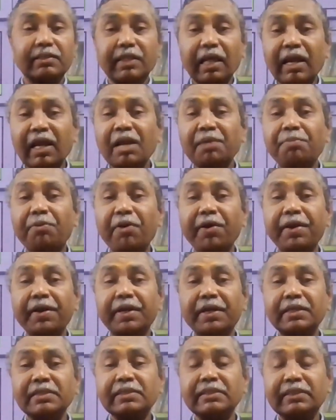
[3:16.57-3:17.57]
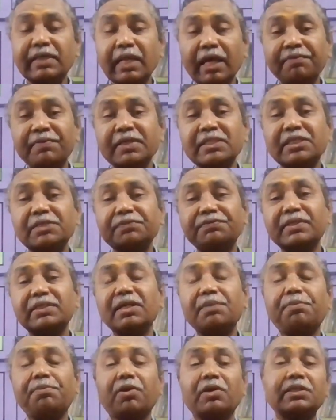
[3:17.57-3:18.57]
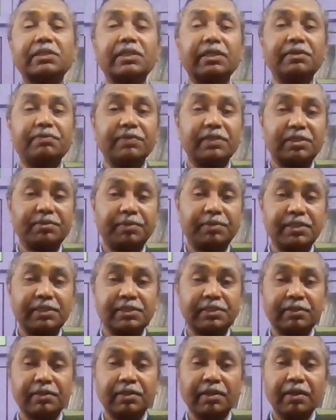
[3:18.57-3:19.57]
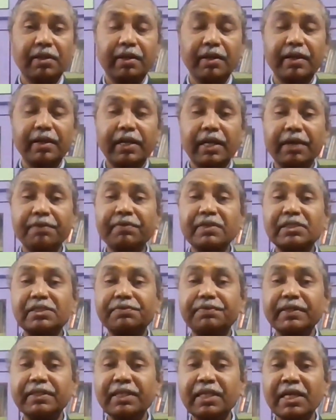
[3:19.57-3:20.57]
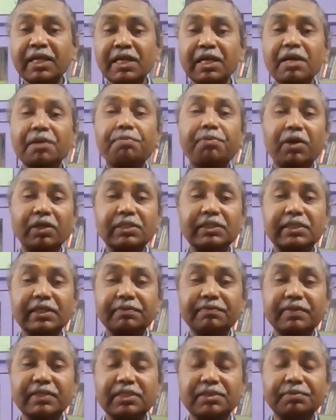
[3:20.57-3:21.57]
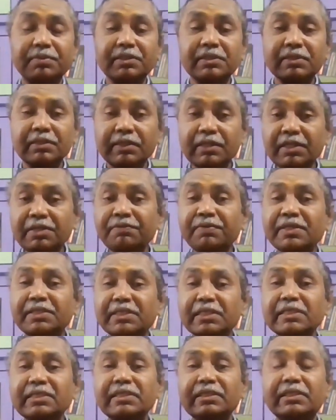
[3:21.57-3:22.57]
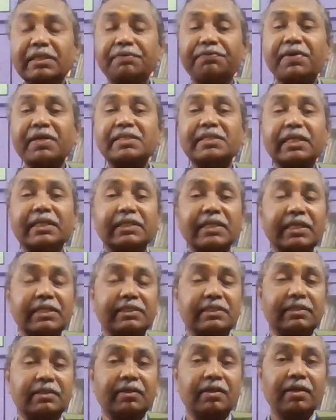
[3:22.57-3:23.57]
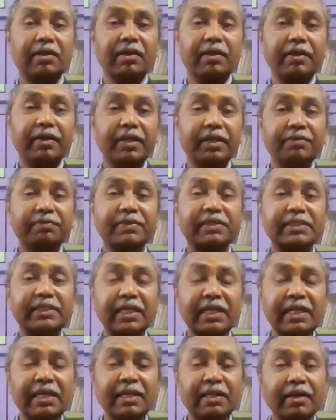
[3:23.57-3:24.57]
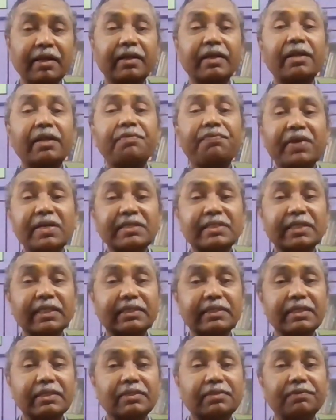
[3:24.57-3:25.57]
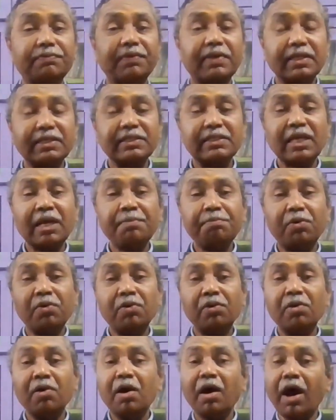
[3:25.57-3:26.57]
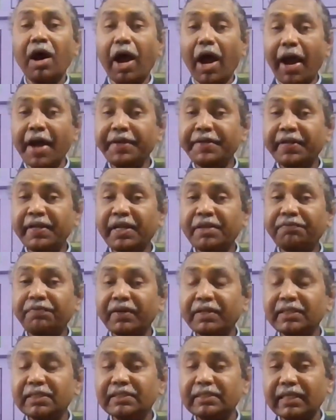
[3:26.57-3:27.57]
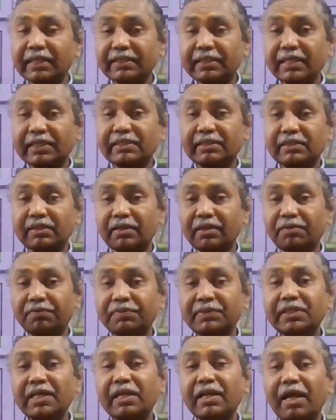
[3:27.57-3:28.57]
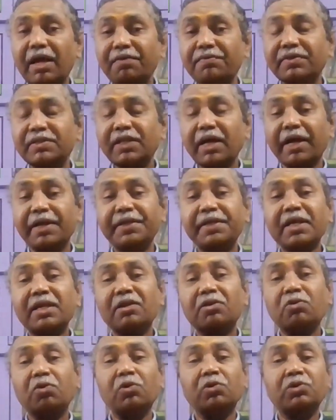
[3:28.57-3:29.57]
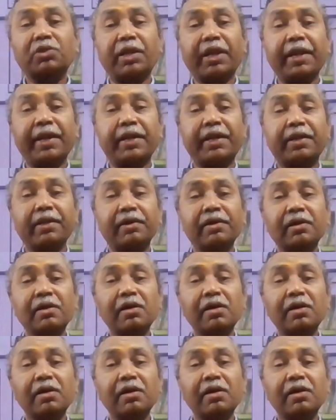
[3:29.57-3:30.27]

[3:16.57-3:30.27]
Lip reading: Third point is diversify the project investments. Diversify the project investments. Invest in different sectors. Invest in different sectors. For example, identify the sectors which are having the higher growth rate